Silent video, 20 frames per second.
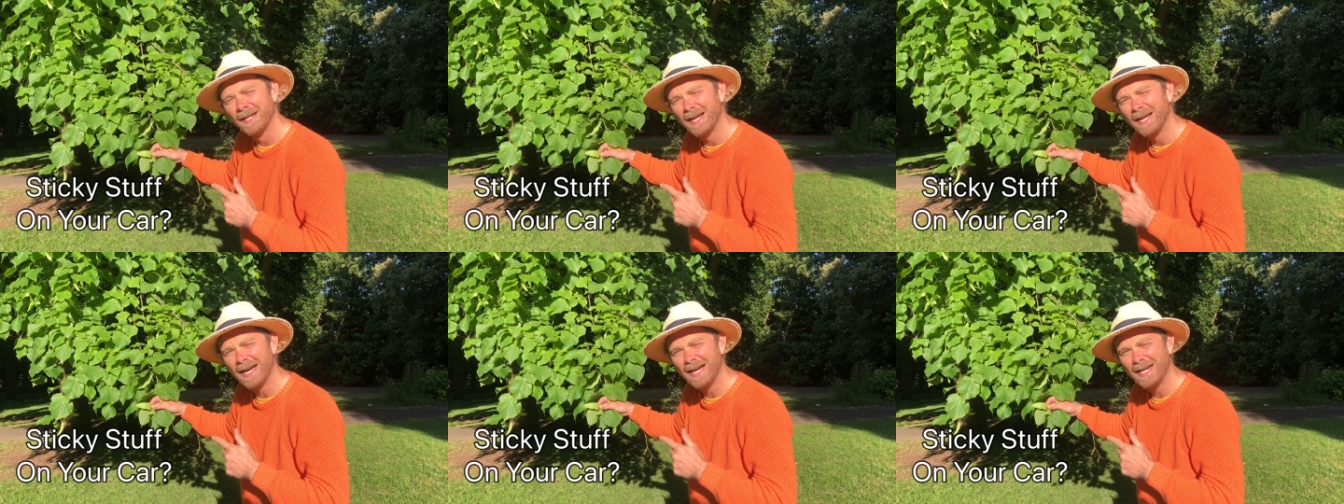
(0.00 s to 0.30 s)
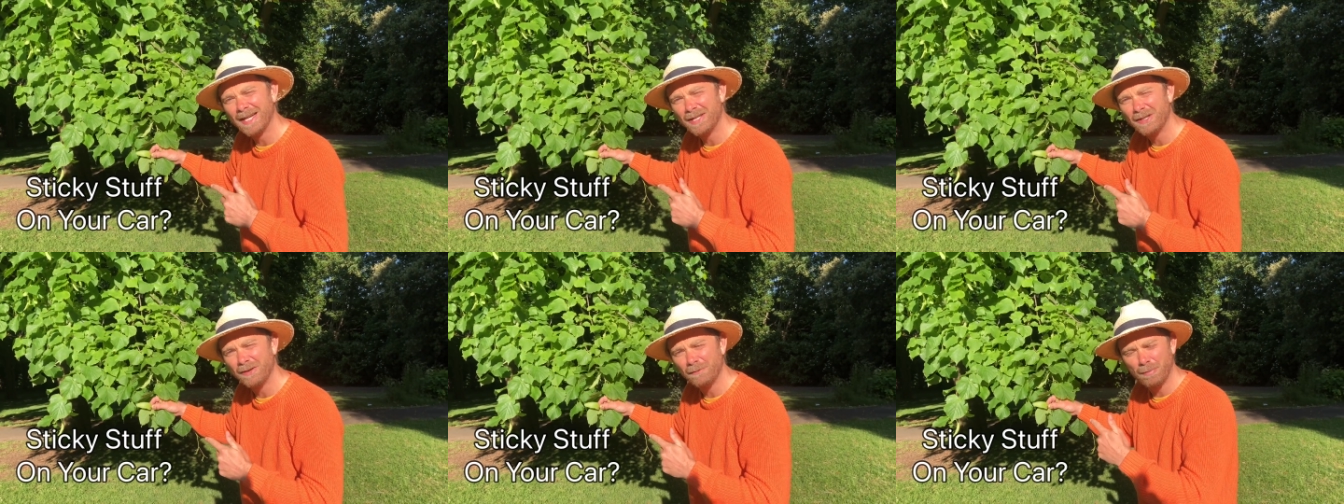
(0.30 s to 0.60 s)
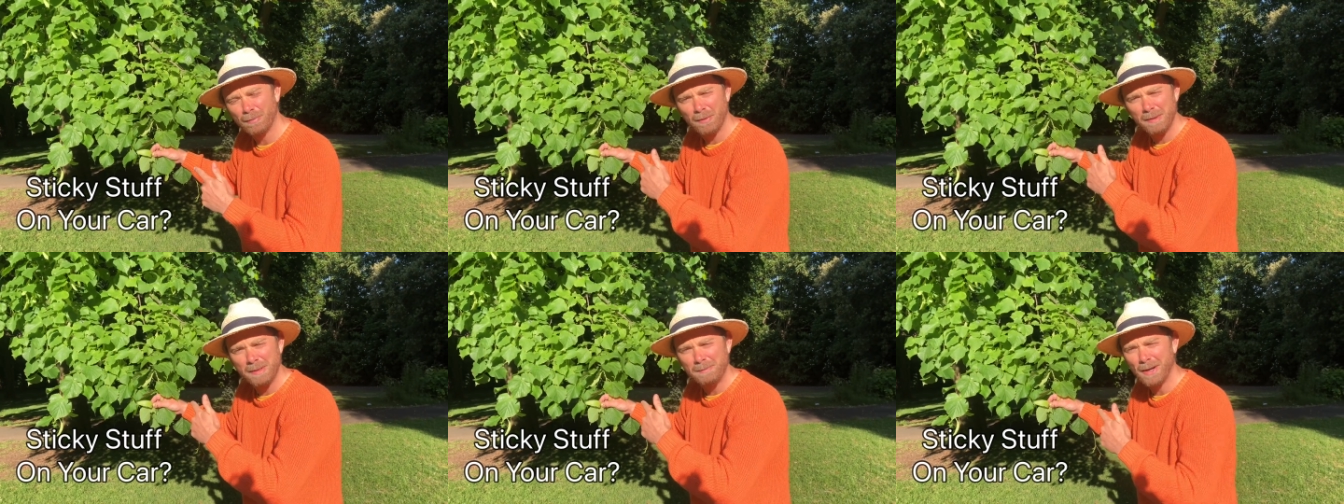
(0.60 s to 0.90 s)
uh, you've
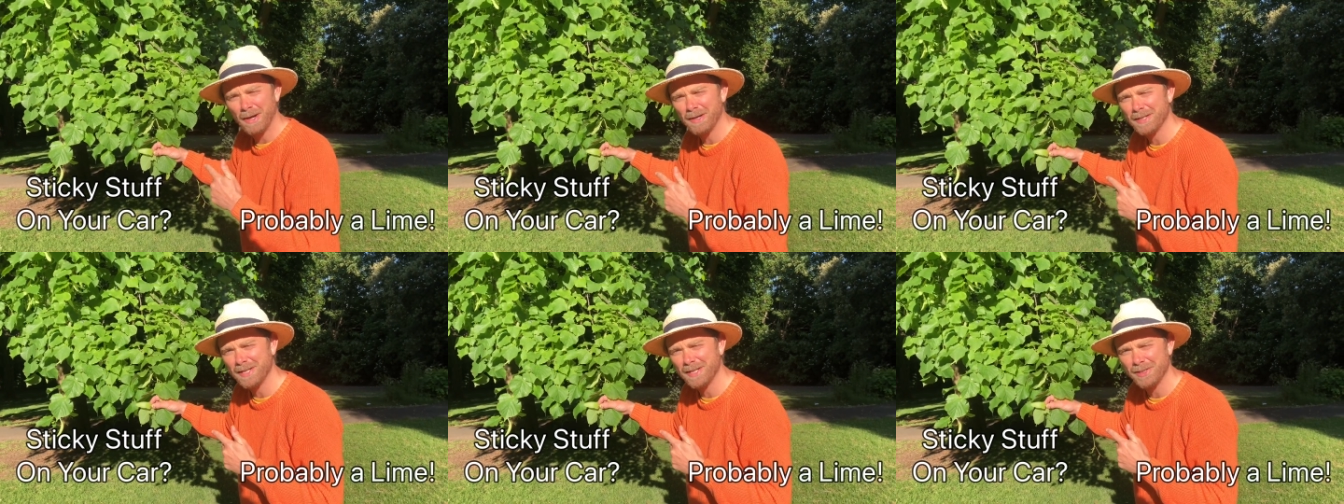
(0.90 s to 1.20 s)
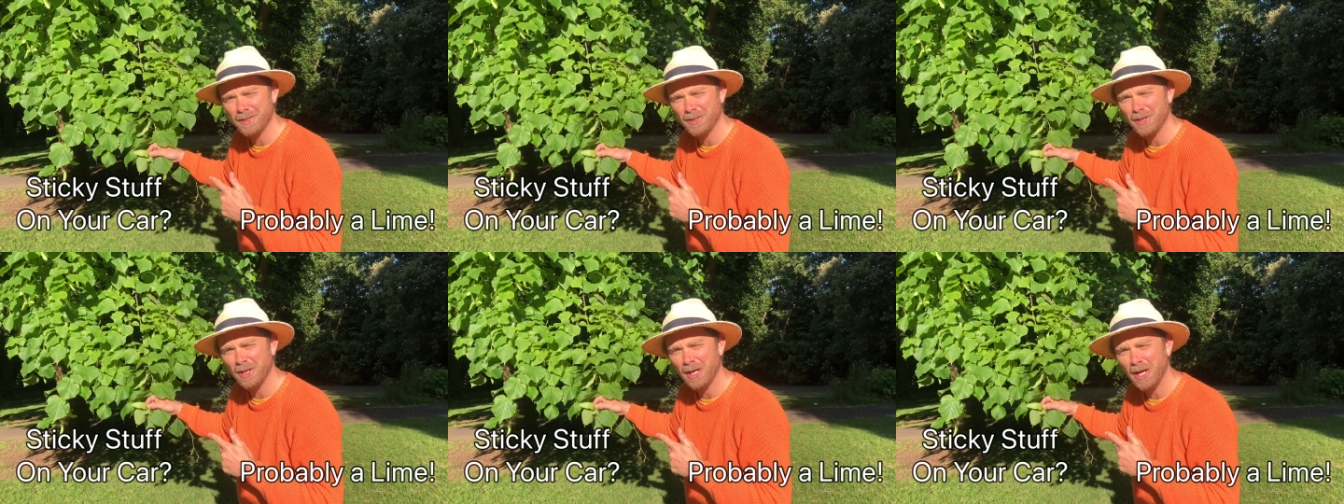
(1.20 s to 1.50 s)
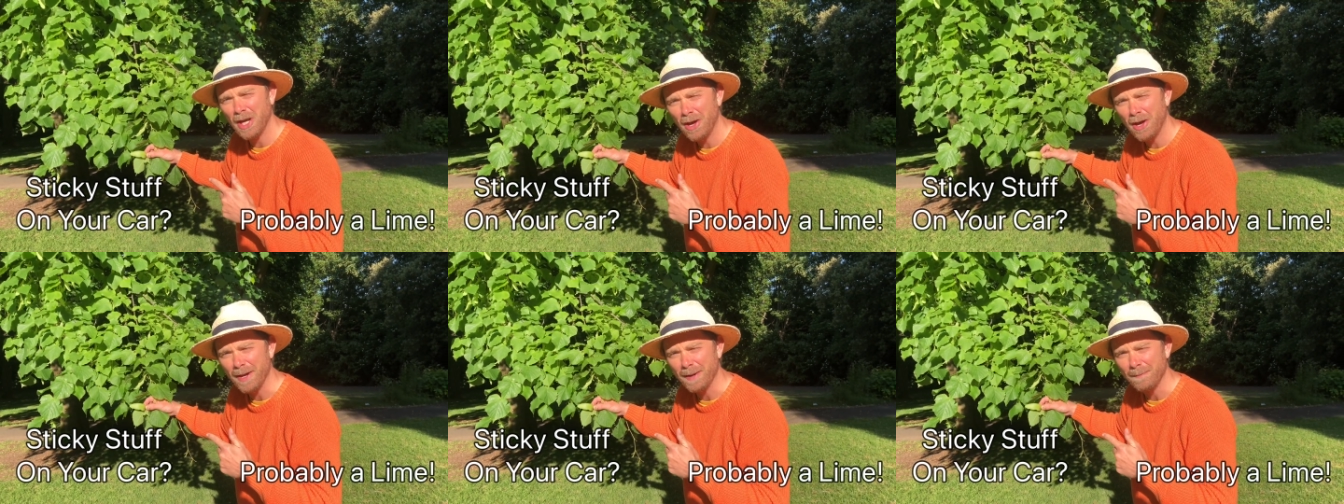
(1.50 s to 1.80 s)
probably parked under a
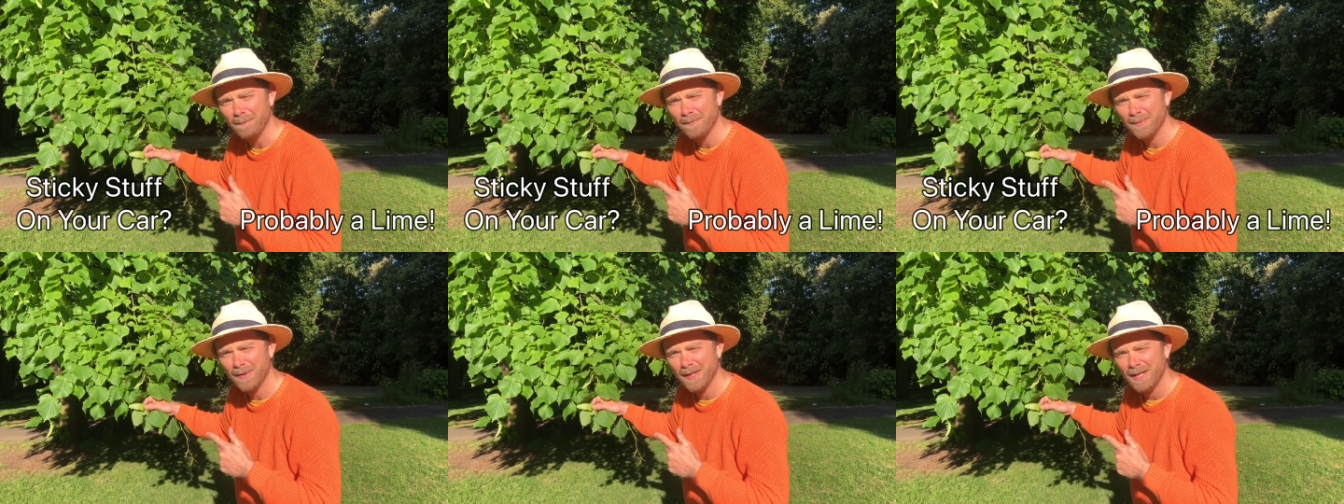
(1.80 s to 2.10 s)
lime.